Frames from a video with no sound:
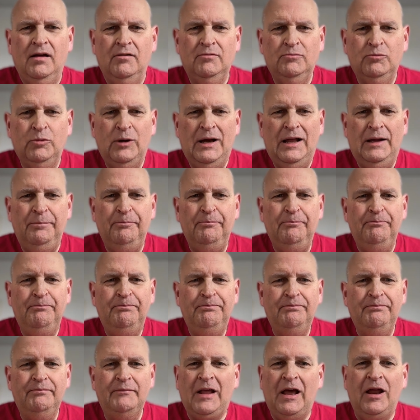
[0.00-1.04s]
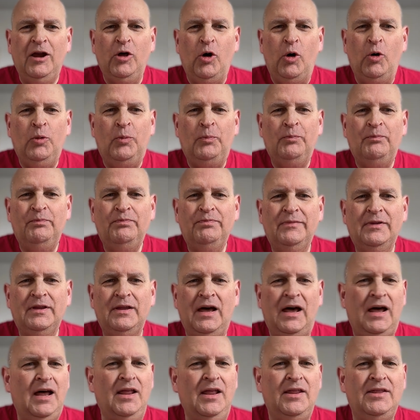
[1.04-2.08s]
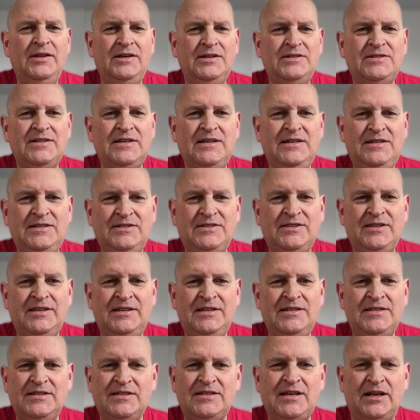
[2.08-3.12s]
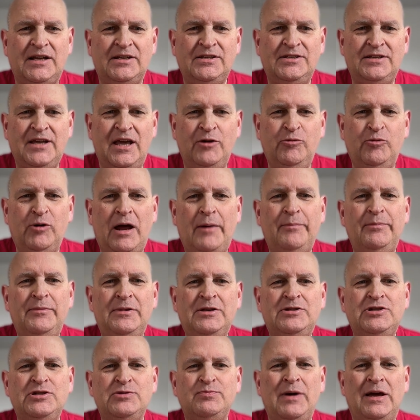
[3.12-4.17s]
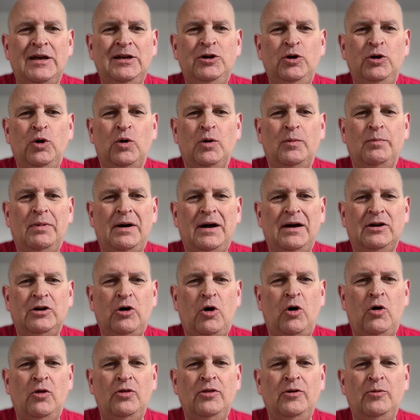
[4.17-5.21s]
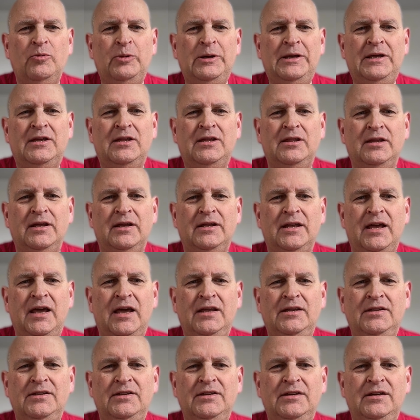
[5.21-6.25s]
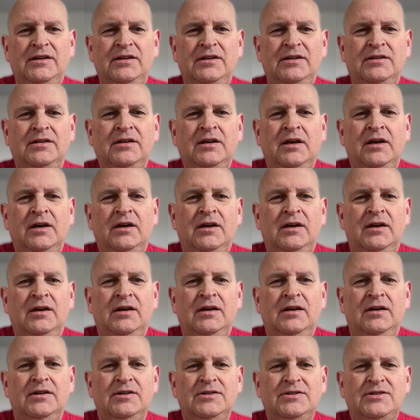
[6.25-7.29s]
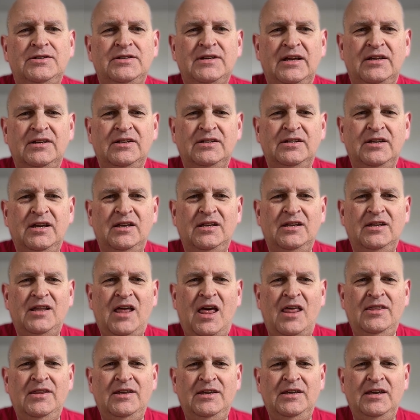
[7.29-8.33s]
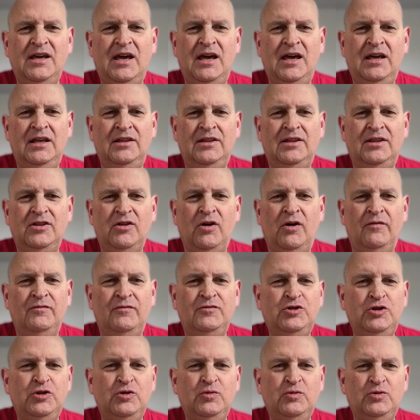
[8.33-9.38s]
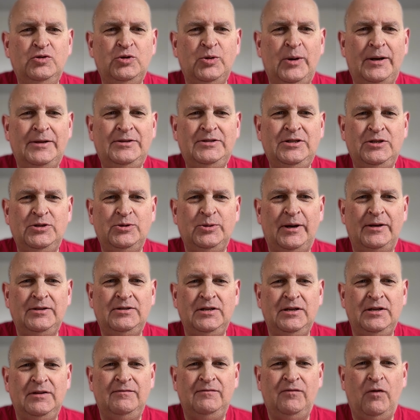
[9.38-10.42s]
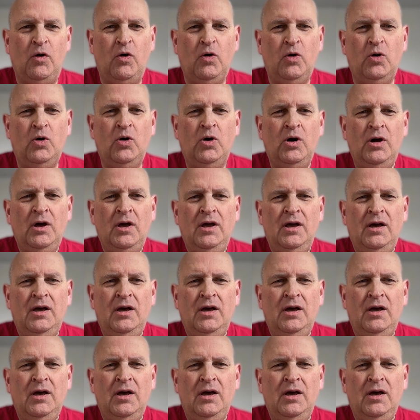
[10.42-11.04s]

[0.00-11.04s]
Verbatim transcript: Well, hello. Uh, this is the Saturday wrap. This is my look back on the week that ended Saturday, the 8th of June 2024.